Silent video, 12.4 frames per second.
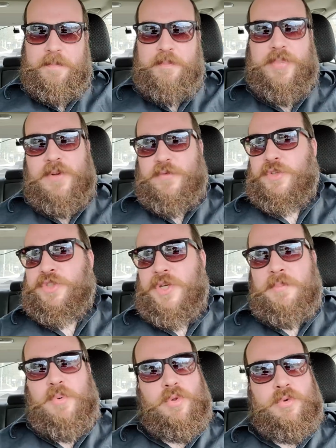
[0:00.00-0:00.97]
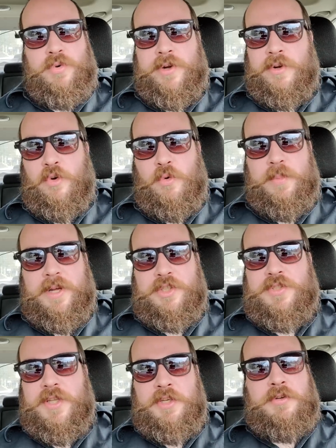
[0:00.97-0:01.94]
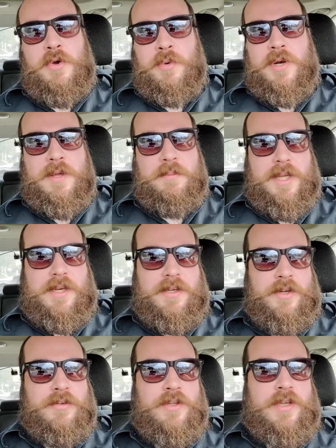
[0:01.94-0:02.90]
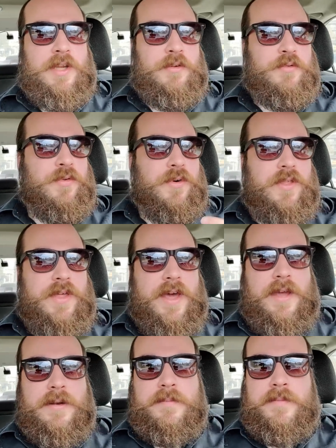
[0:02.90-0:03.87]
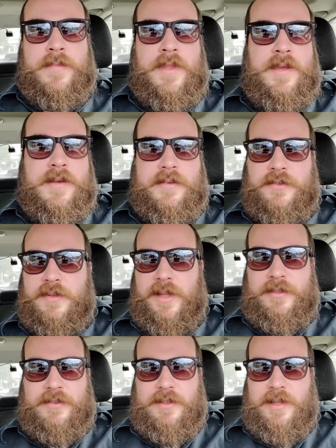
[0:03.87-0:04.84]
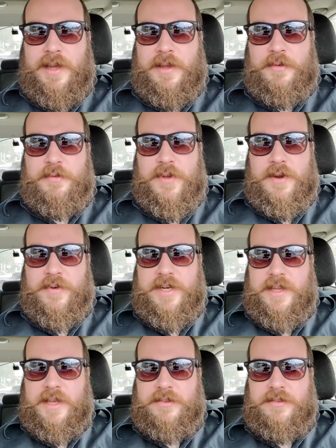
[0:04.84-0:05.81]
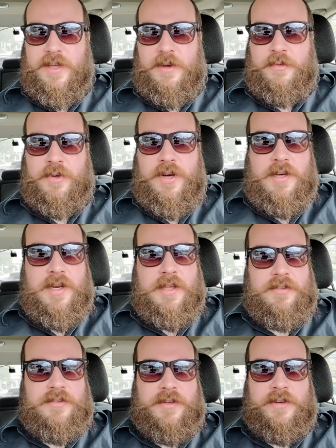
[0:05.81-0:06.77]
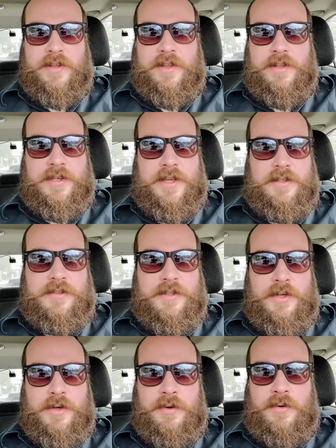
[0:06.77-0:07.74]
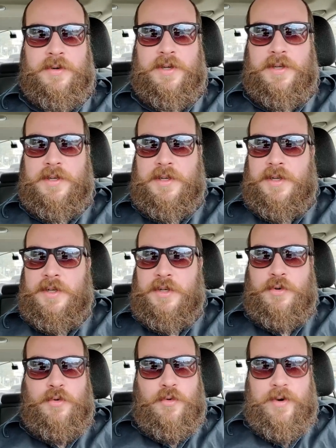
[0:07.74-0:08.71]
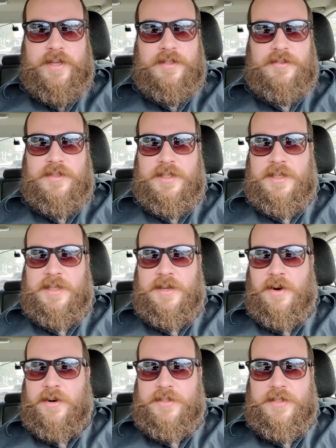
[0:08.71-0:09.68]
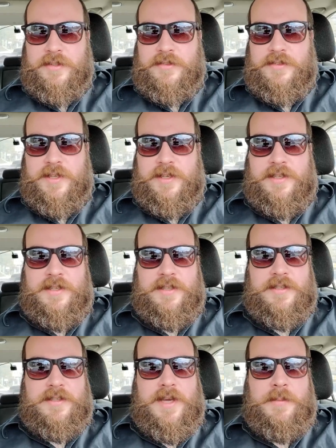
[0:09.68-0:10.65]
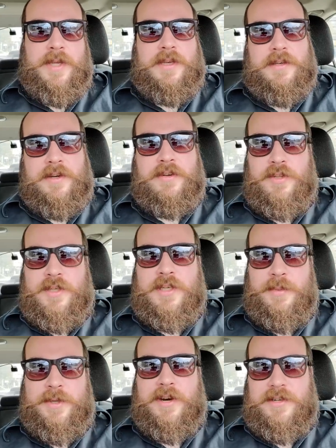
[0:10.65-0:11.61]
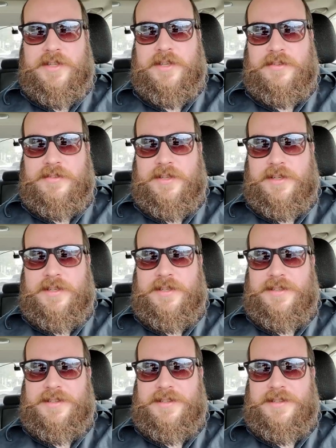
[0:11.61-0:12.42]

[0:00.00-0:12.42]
But if you shot Polaroid a whole bunch, then you know what I mean. You're looking for that slice of life, everyday stuff. You're not necessarily looking to go crazy artistic. I mean, you're looking to be artistic.